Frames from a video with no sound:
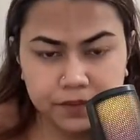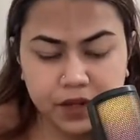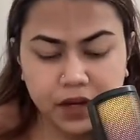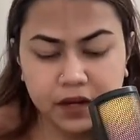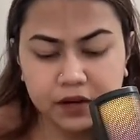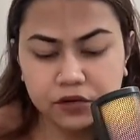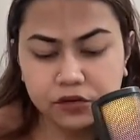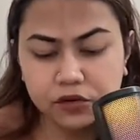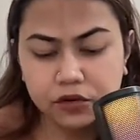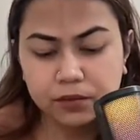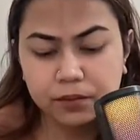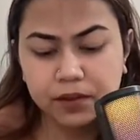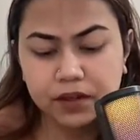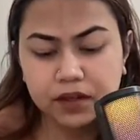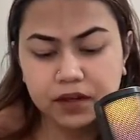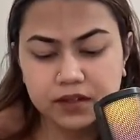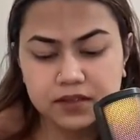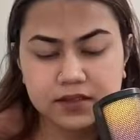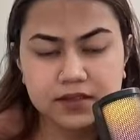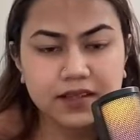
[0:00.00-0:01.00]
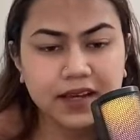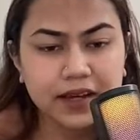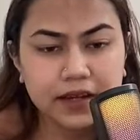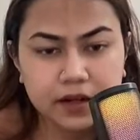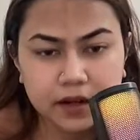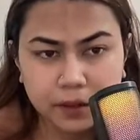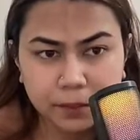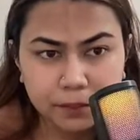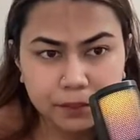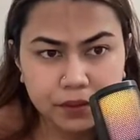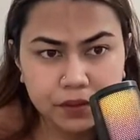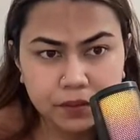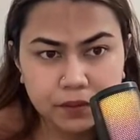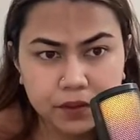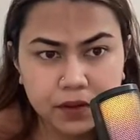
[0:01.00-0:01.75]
It could be a sign up.